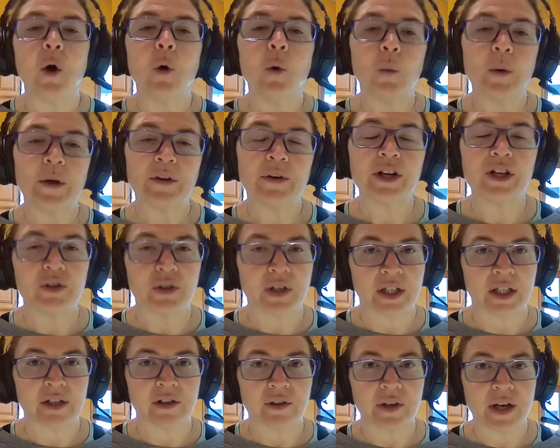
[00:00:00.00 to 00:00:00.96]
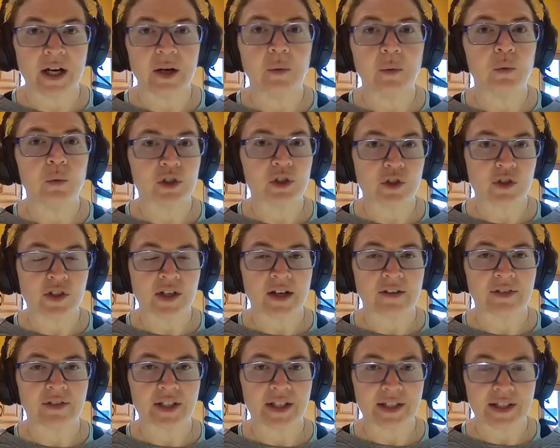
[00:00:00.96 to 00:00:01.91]
Whether I drink it or not, we'll just
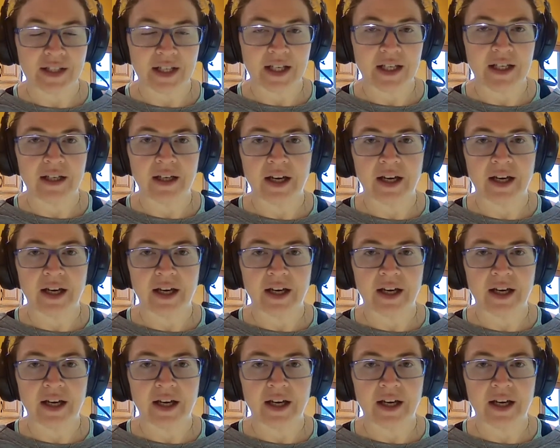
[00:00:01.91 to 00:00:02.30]
have to see.